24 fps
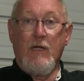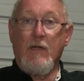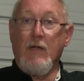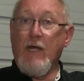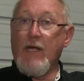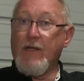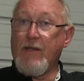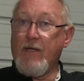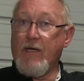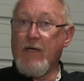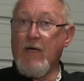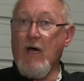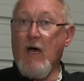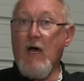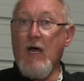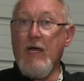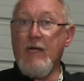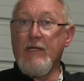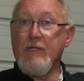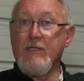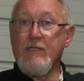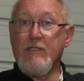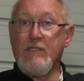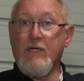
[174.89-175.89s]
like the
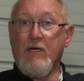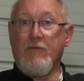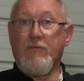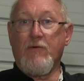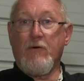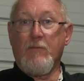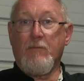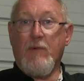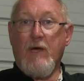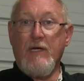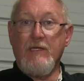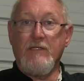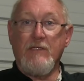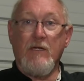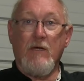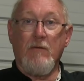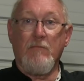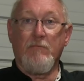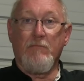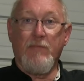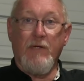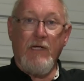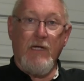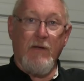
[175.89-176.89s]
kind suffered by
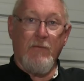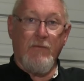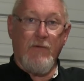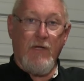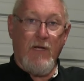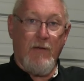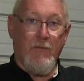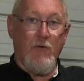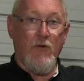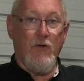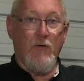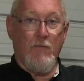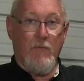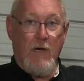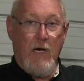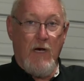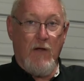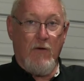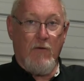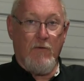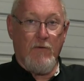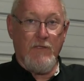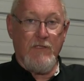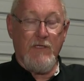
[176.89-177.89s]
some BMW
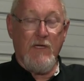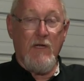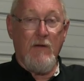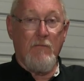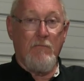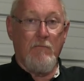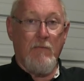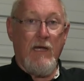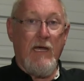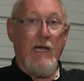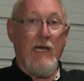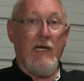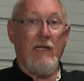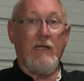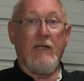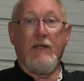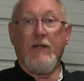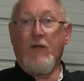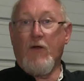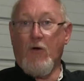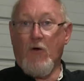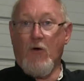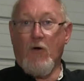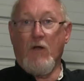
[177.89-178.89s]
models made
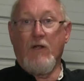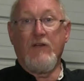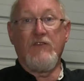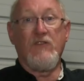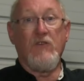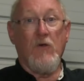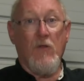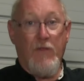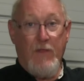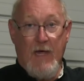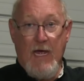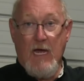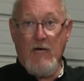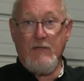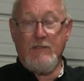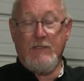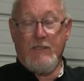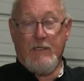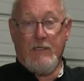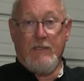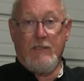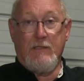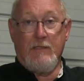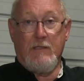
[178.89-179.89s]
in the early
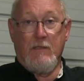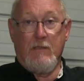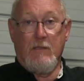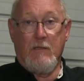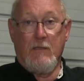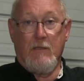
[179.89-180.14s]
2000s.